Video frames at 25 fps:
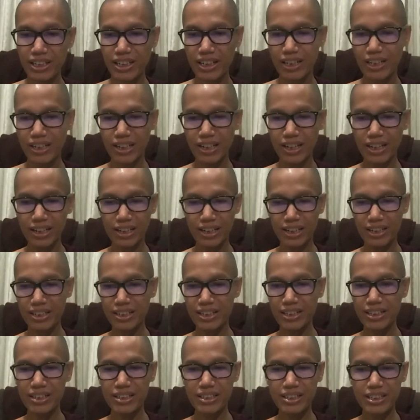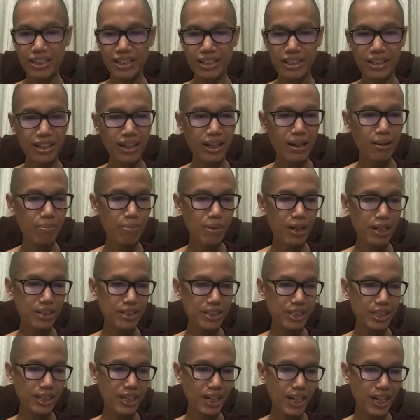Another thing is
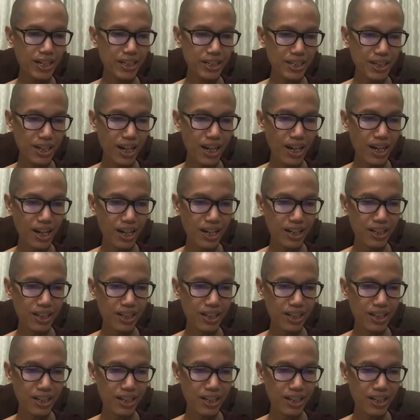Karmasakata.